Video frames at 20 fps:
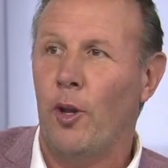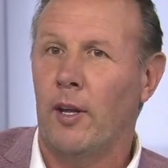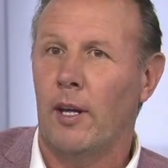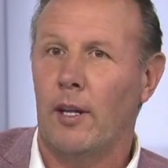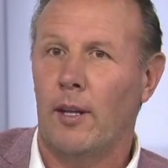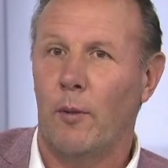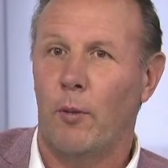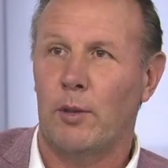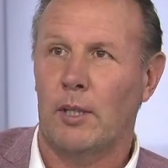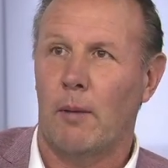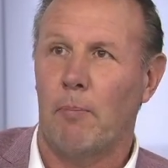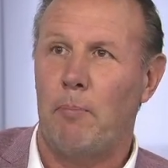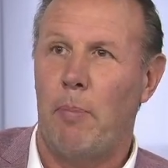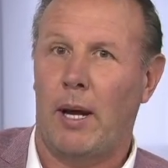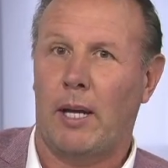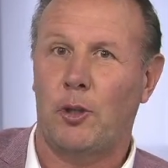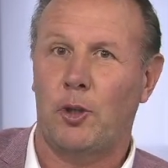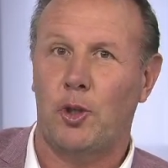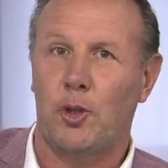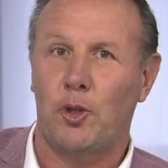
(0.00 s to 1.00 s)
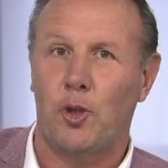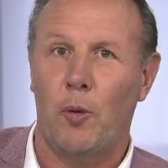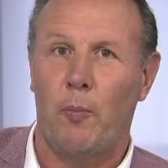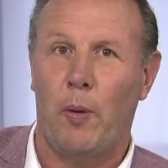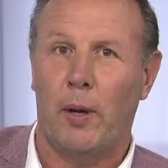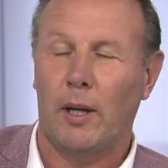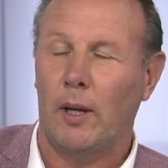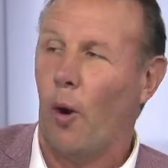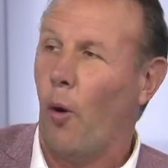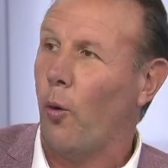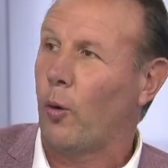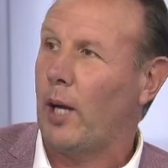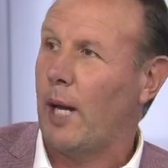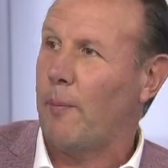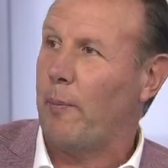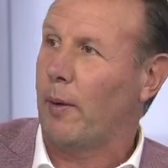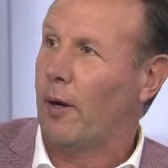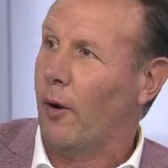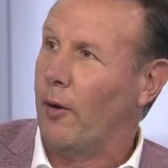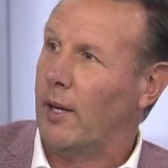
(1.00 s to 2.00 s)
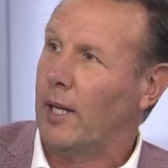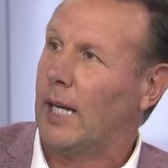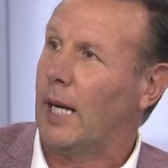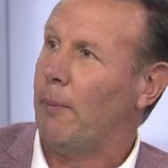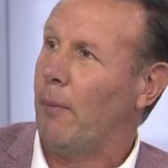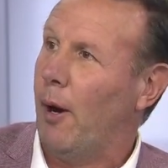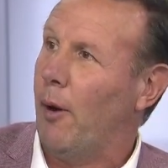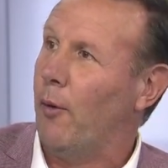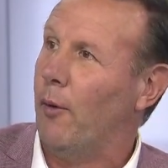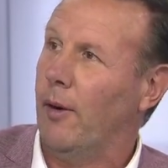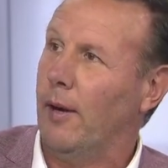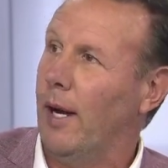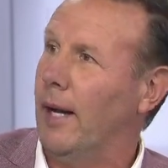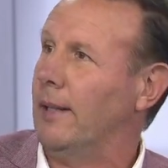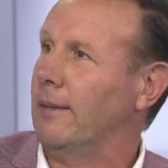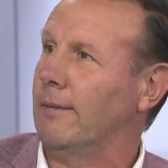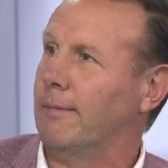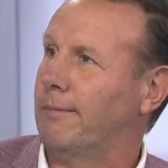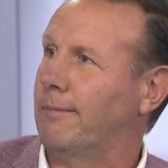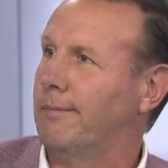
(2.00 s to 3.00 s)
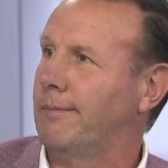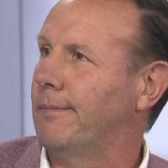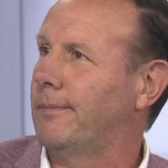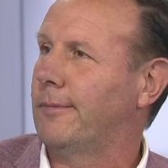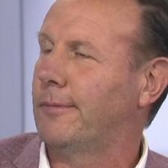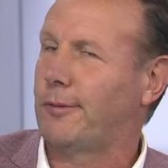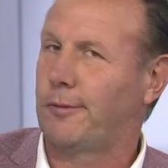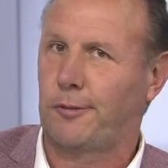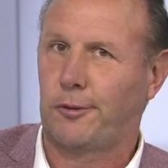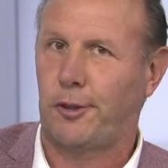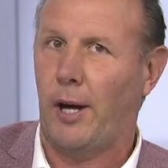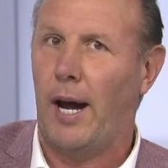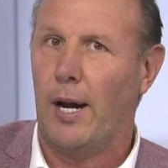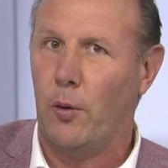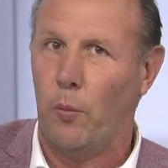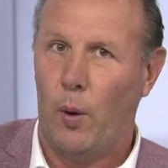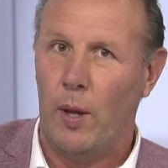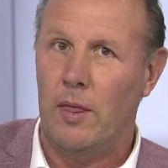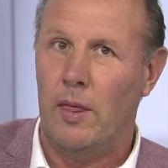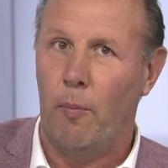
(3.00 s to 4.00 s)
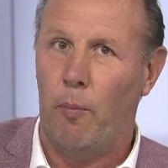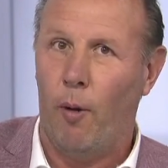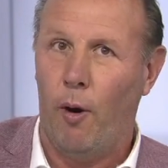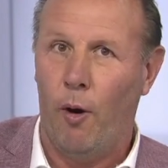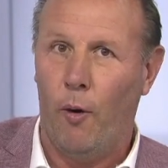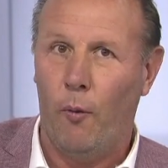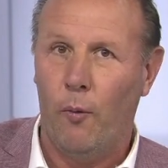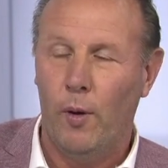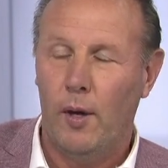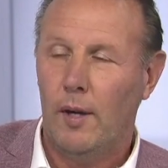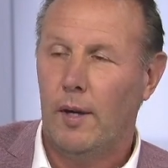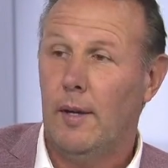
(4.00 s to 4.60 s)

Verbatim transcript: that there was a big, stupid goalkeeper going to come out and try and win the ball.